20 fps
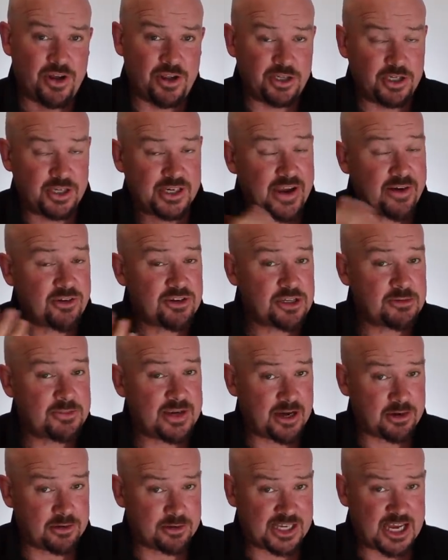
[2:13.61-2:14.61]
You're going to be
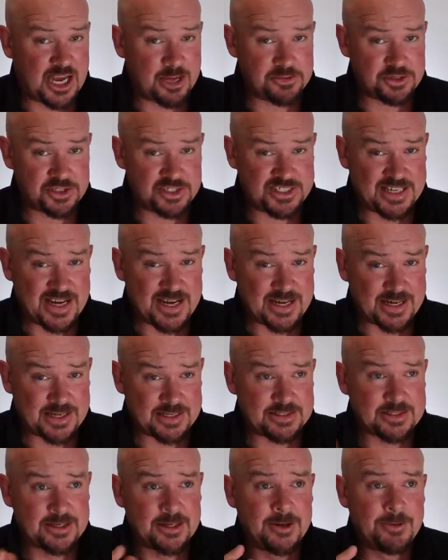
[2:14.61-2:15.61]
able to capture
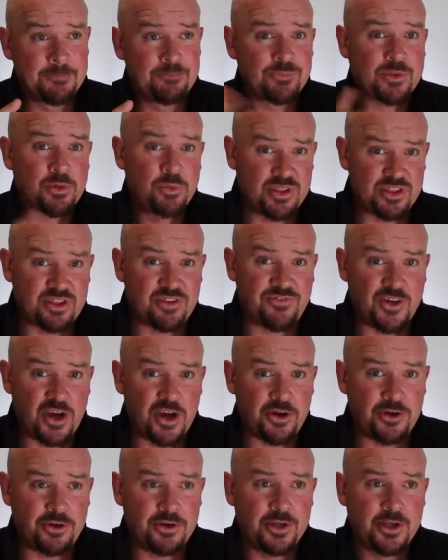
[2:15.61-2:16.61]
stars with the
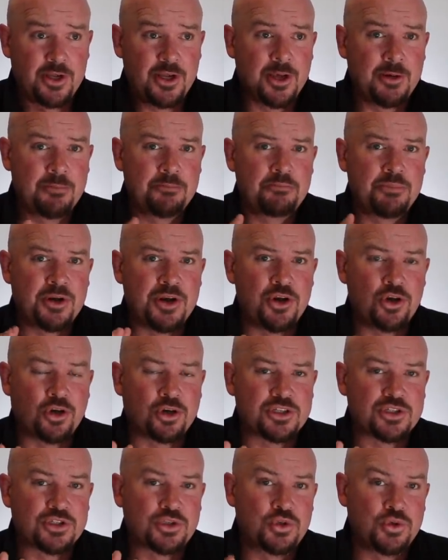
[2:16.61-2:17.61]
phone, but not
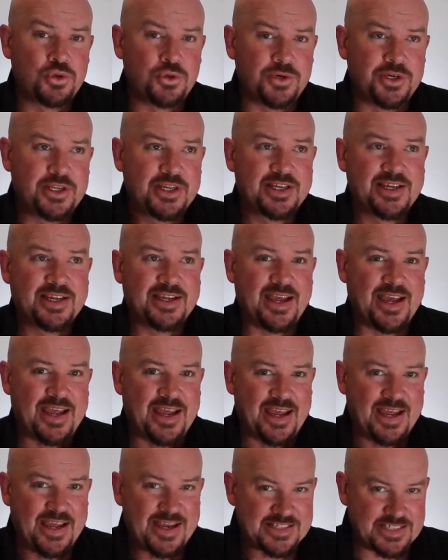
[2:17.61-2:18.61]
as good
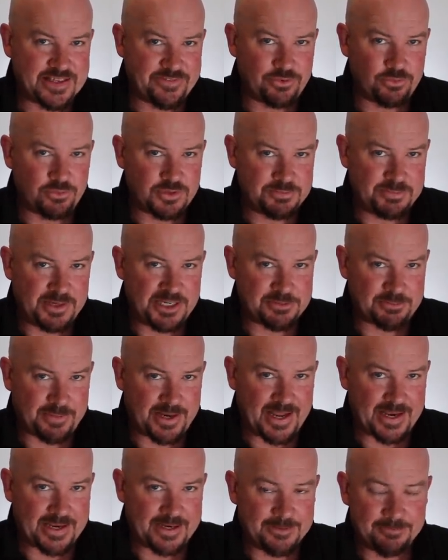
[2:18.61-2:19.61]
as if it was pitch
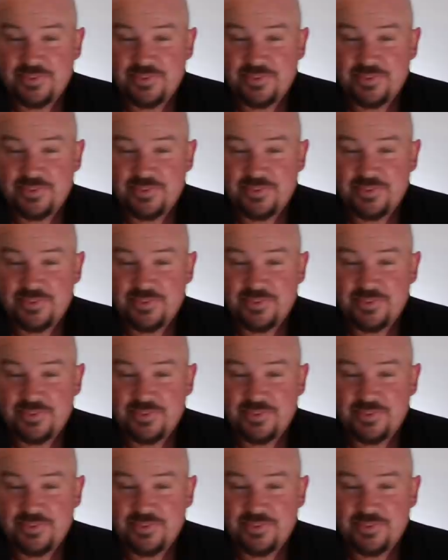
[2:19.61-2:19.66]
black.